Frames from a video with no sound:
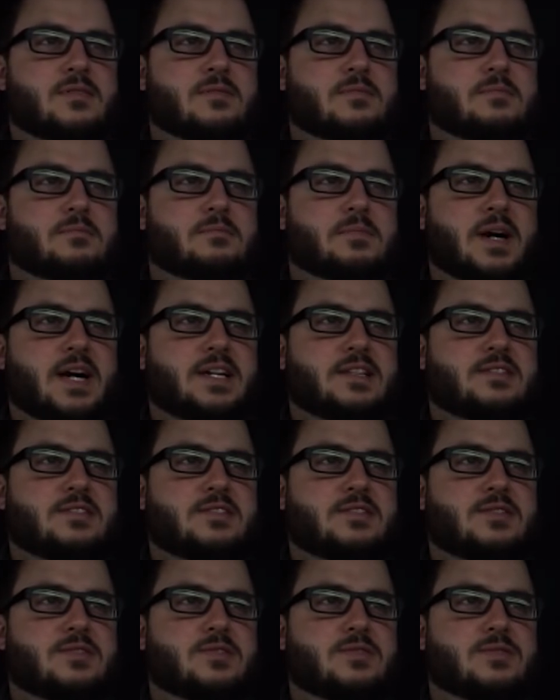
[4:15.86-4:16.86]
bytes
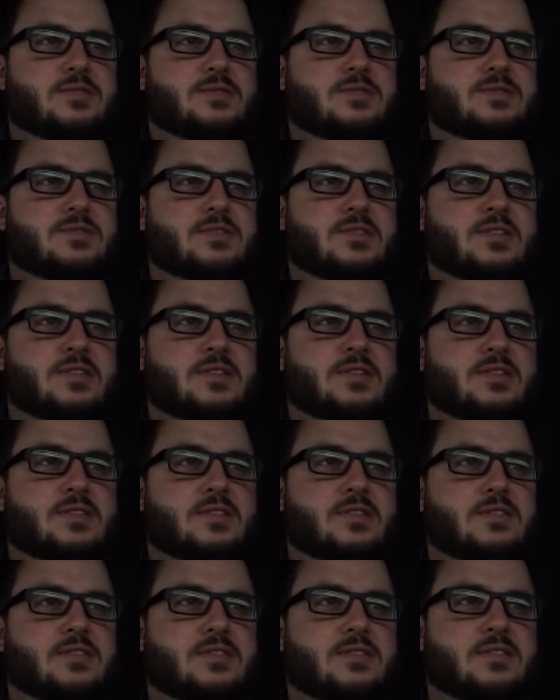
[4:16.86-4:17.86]
used.
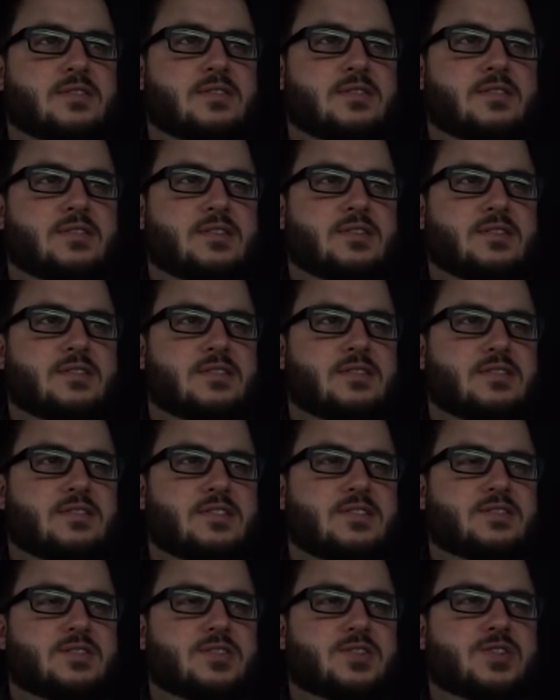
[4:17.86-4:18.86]

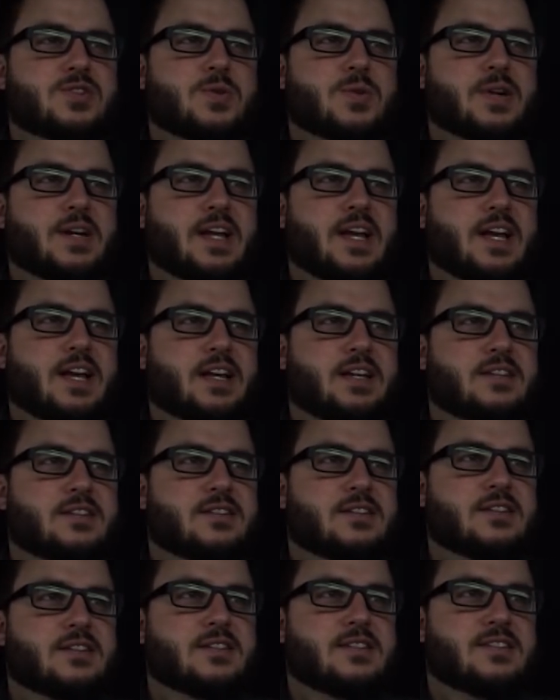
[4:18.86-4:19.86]
These are
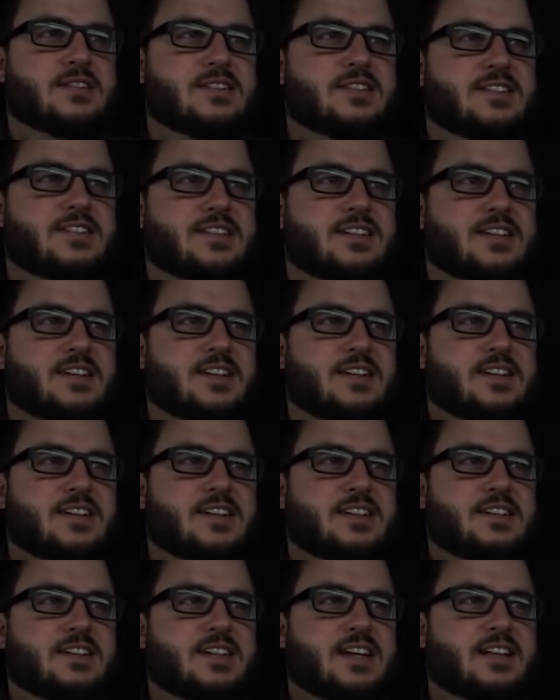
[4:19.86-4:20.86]
shorthand,
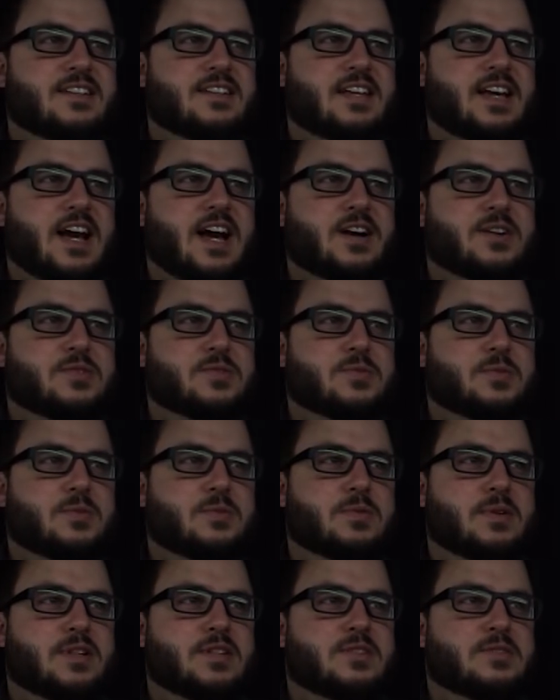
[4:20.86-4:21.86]
not the actual
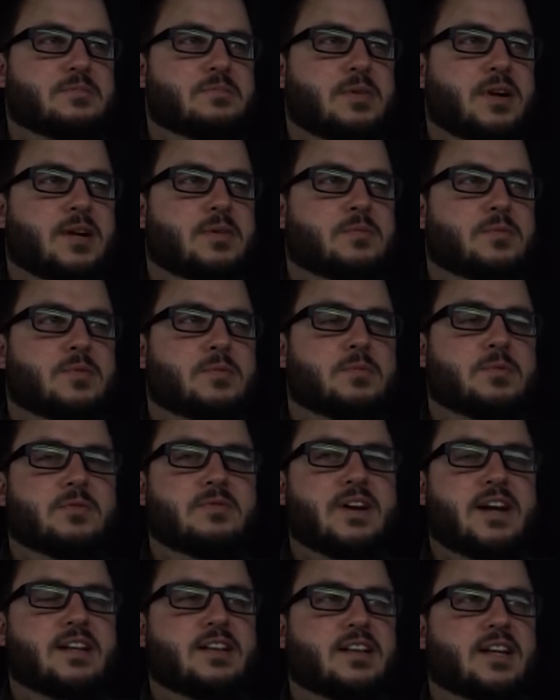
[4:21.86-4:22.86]
ones, but we'll
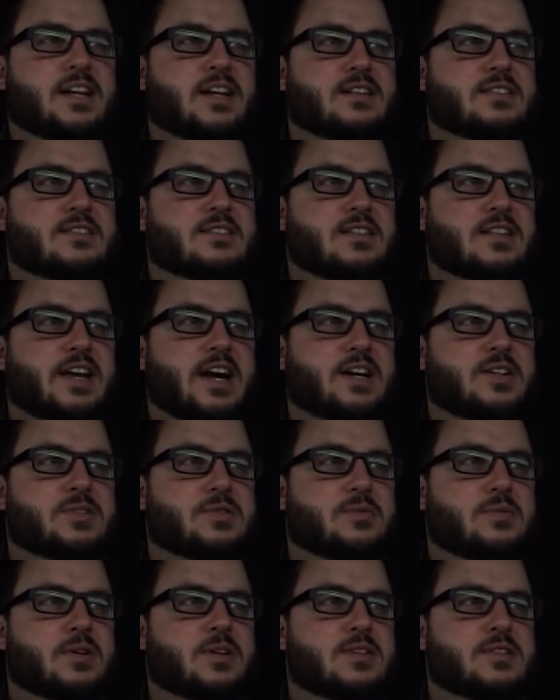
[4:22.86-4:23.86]
provide links to the
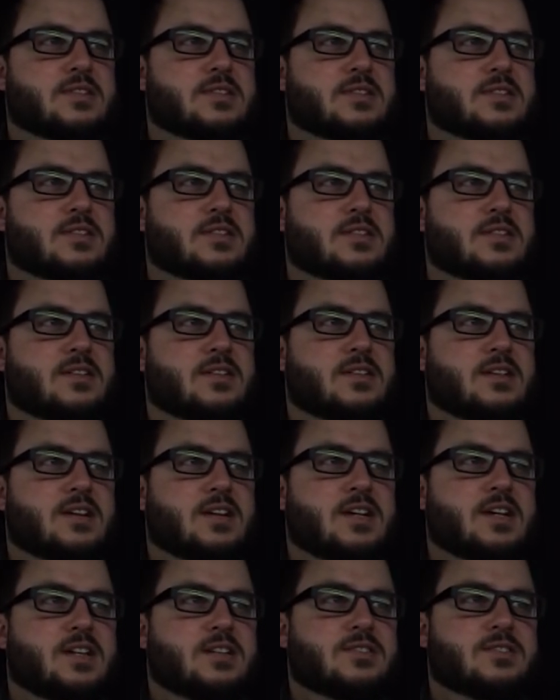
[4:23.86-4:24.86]
actual ones,
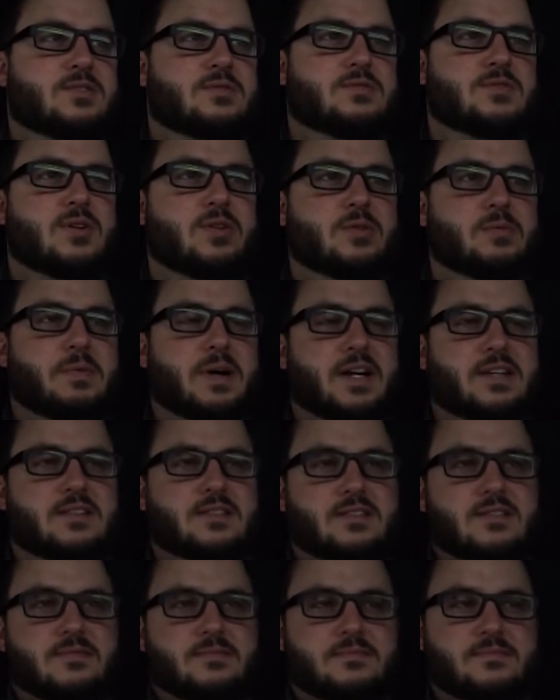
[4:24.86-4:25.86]
to total
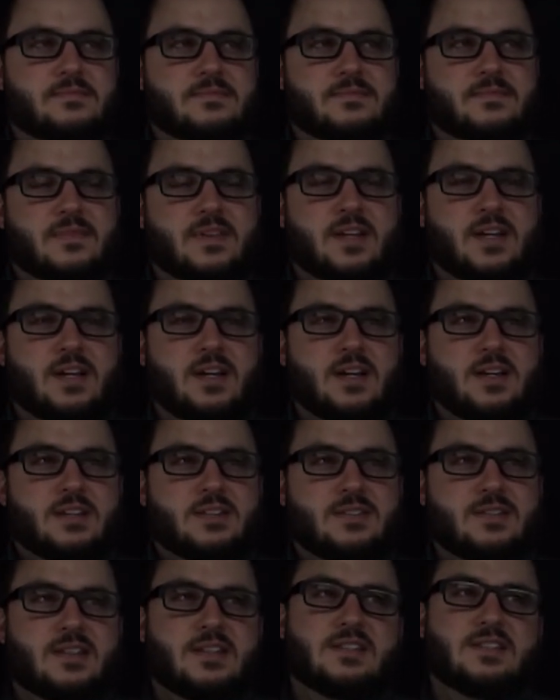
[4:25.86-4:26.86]
bytes.
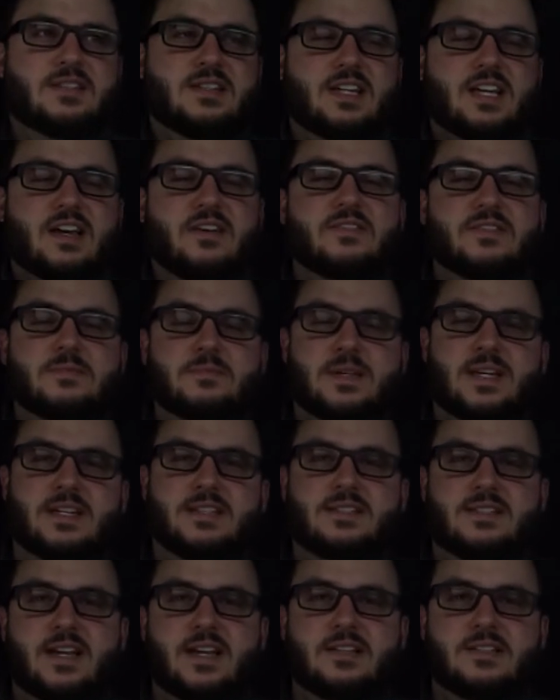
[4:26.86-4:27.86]
So this gives me a
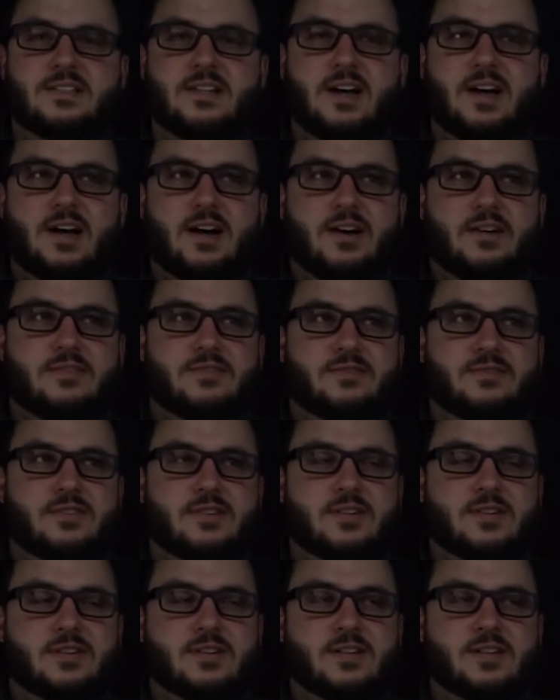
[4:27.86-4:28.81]
sense of